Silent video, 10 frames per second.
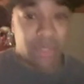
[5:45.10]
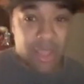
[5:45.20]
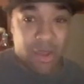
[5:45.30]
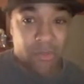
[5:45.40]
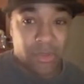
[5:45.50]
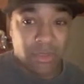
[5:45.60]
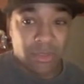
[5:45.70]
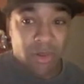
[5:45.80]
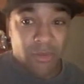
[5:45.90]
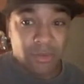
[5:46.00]
down
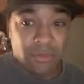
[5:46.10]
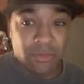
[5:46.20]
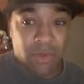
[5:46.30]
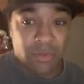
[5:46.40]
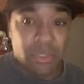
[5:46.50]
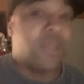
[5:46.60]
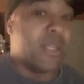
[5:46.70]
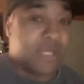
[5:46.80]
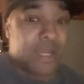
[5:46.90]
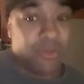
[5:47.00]
in
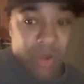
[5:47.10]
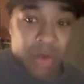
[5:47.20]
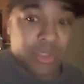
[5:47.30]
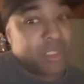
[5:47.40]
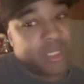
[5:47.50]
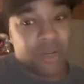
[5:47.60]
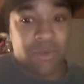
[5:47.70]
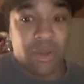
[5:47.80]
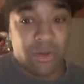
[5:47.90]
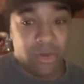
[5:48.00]
the second round with the check
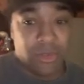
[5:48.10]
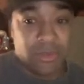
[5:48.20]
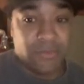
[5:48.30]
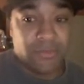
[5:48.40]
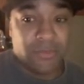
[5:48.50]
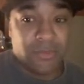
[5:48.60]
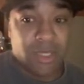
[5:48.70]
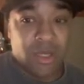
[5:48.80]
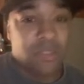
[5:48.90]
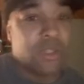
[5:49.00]
right hook.
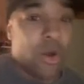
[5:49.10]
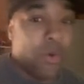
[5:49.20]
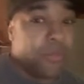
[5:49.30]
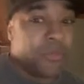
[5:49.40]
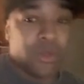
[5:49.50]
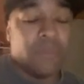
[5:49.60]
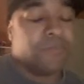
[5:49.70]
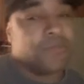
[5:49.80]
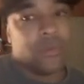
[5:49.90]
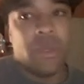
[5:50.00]
So
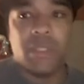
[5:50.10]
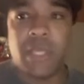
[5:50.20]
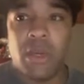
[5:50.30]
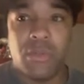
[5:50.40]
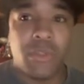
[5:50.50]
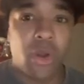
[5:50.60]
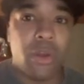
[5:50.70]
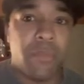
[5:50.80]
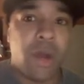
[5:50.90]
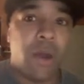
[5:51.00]
Teo's
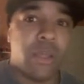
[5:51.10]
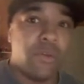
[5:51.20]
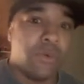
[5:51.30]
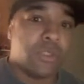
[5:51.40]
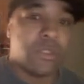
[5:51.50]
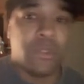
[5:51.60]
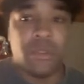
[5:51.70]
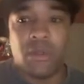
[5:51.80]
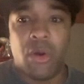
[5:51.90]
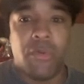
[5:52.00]
talking about he wants
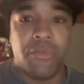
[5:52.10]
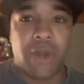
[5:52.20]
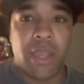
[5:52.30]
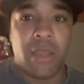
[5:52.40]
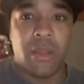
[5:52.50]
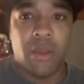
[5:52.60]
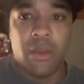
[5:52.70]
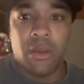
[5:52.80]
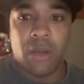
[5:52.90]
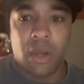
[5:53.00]
to go and fight
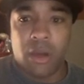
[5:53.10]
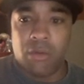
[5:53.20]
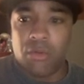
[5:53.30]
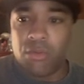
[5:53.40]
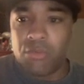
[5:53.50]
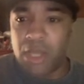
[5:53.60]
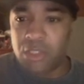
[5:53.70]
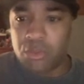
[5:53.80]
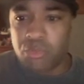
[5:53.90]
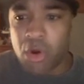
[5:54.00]

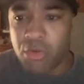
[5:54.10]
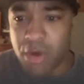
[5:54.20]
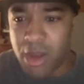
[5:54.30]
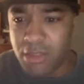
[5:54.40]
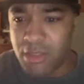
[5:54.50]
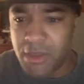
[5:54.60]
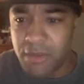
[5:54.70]
Roger Prokhorov,